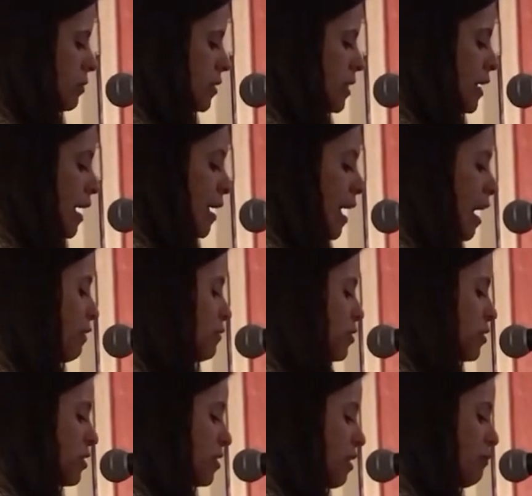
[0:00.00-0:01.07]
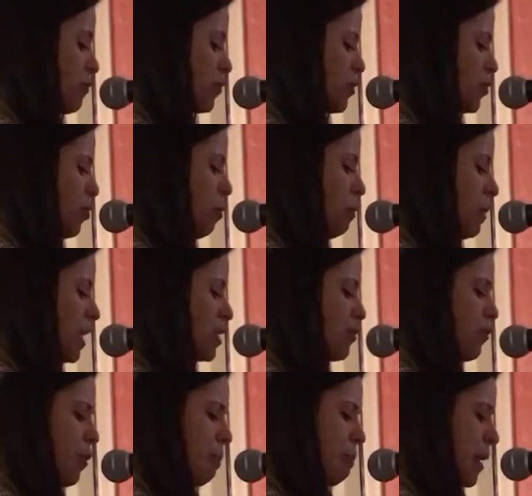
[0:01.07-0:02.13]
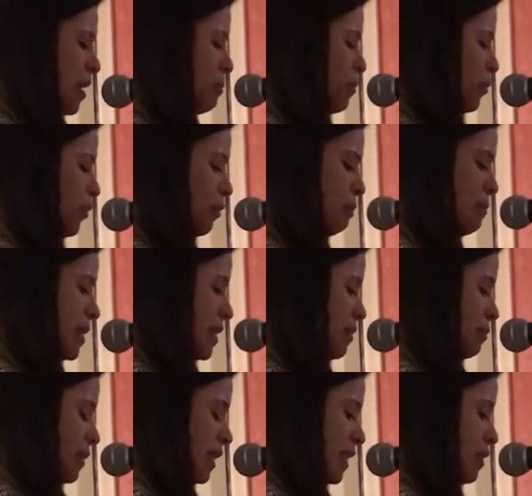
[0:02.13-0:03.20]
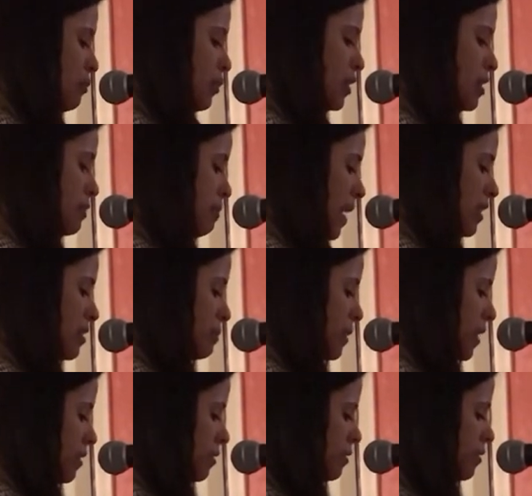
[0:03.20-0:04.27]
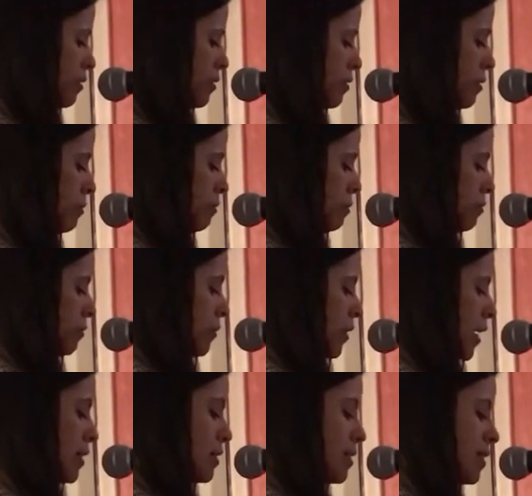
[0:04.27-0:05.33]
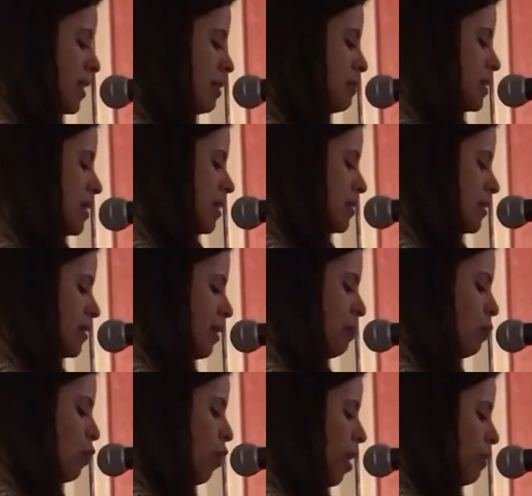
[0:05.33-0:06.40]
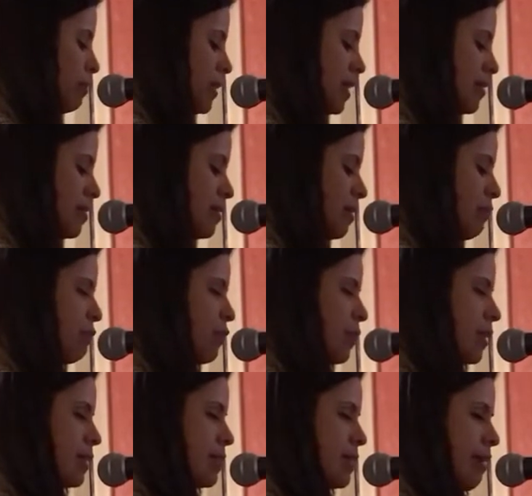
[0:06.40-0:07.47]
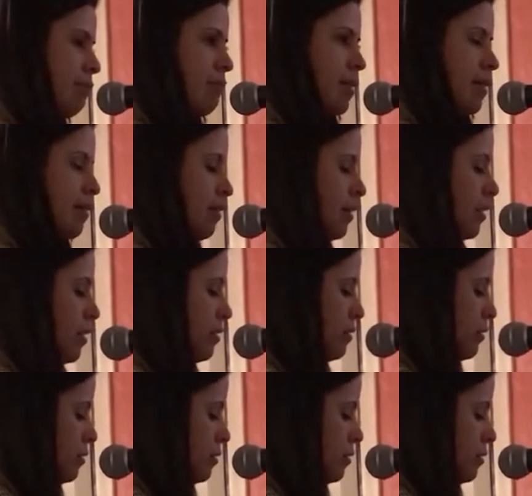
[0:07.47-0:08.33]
Did I have to suffer so much for people to minimally respect me? It seems that some want me to suffer indefinitely.